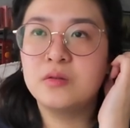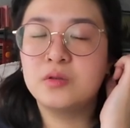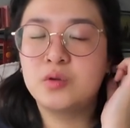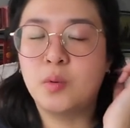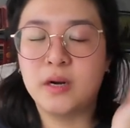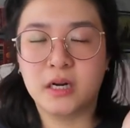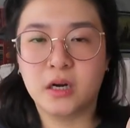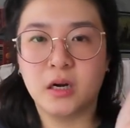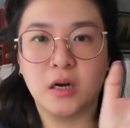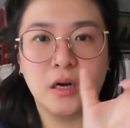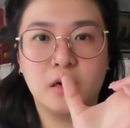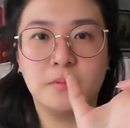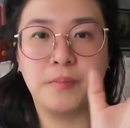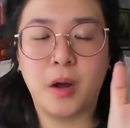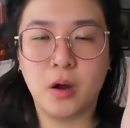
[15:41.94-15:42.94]

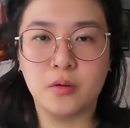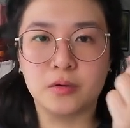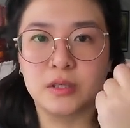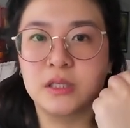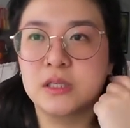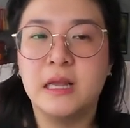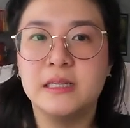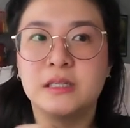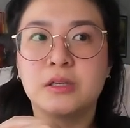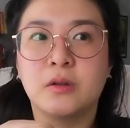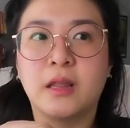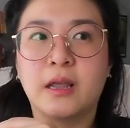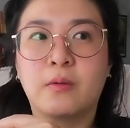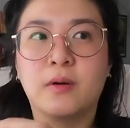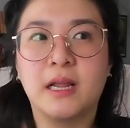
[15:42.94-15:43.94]
Twitter post. And so
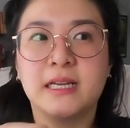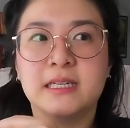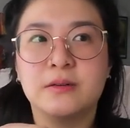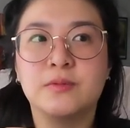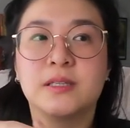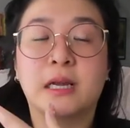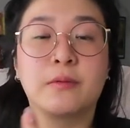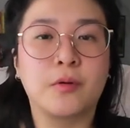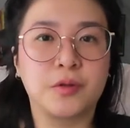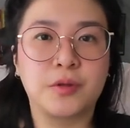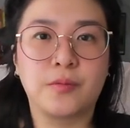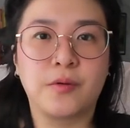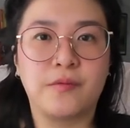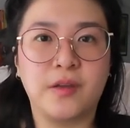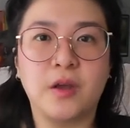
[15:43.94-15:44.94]
like what I did was I wrote the
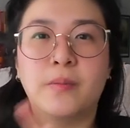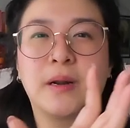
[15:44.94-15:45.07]
review,